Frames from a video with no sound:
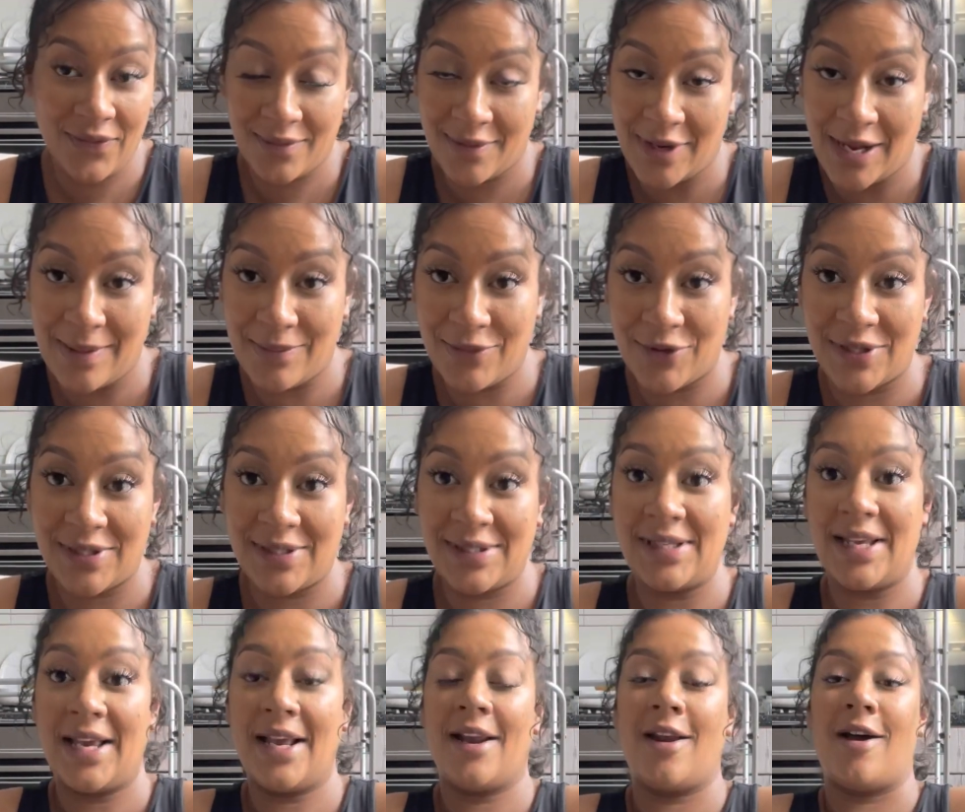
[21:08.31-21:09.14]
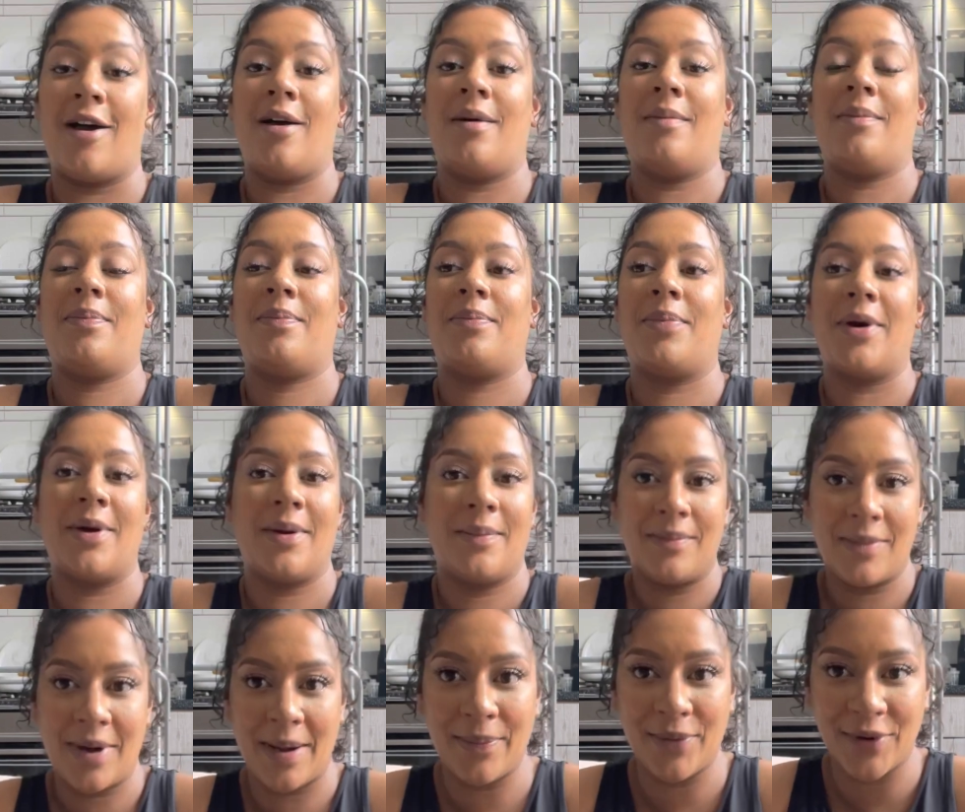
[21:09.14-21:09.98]
I'm just sitting up, but
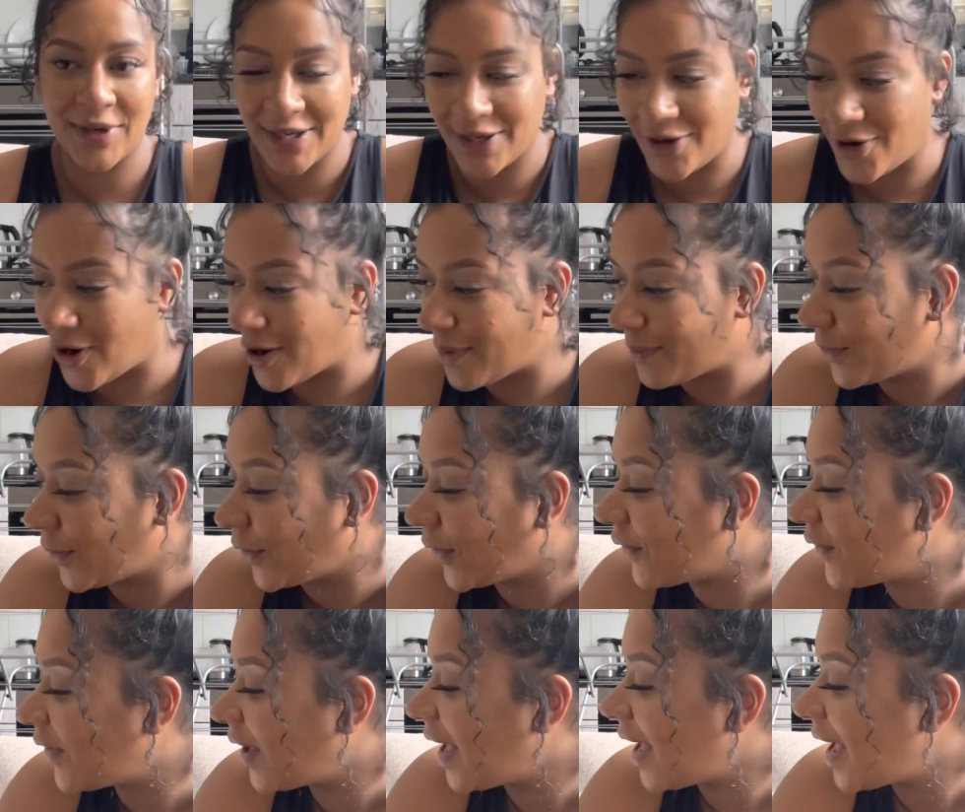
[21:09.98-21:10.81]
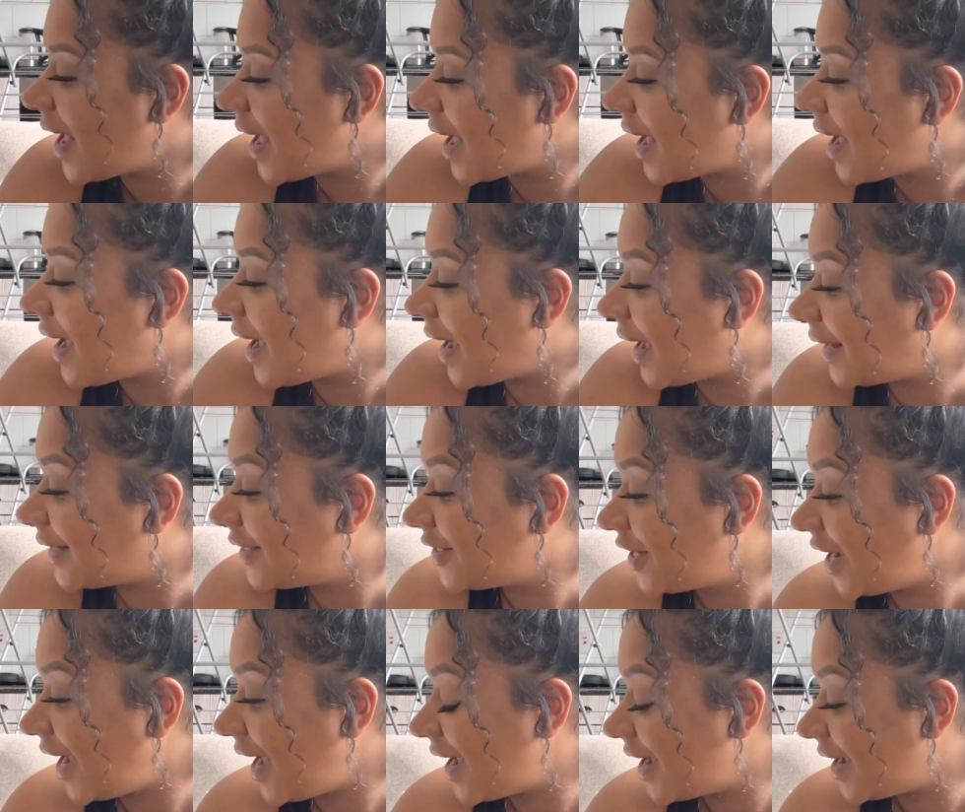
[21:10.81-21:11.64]
my body can't move. And
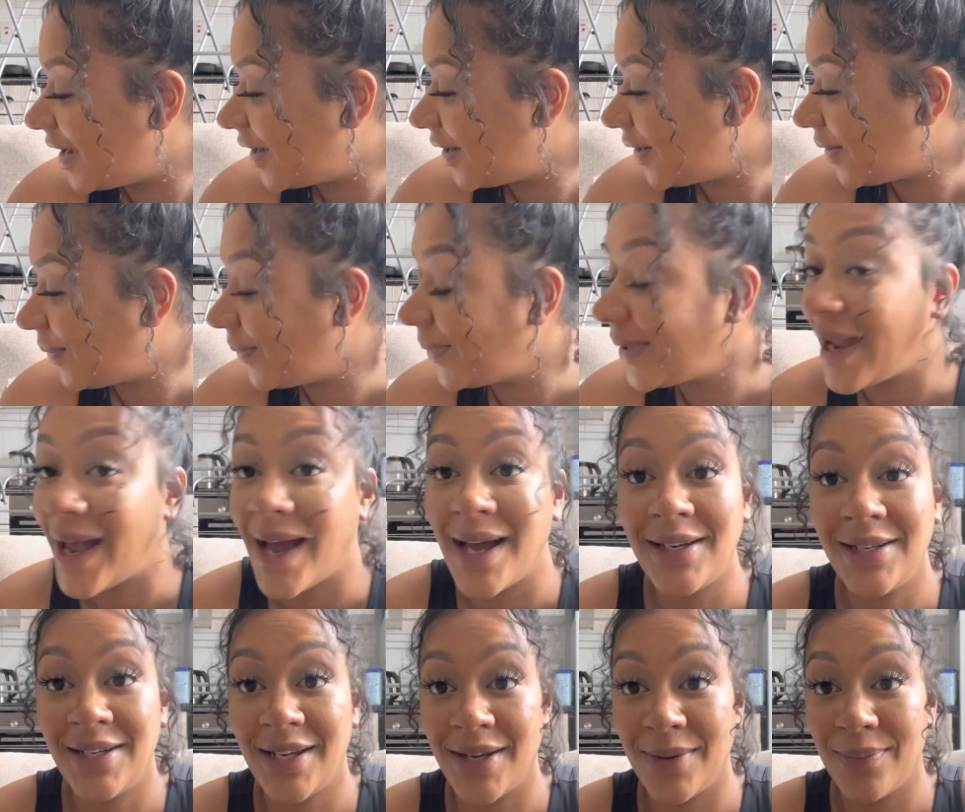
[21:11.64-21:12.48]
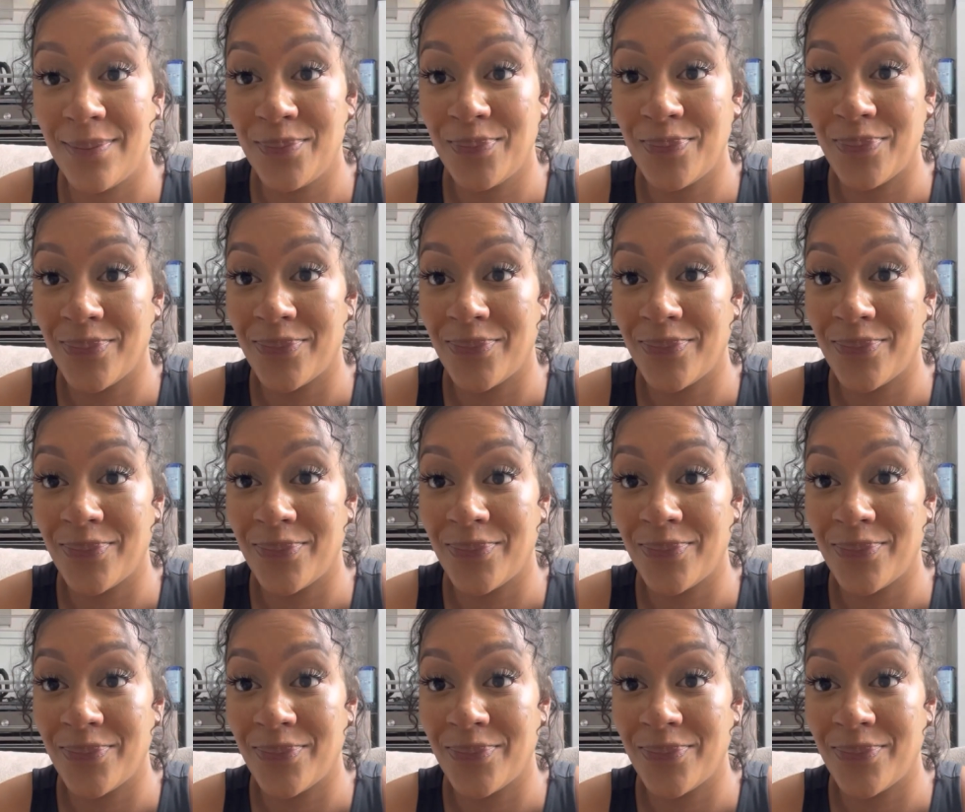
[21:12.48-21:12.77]
yeah, we had him.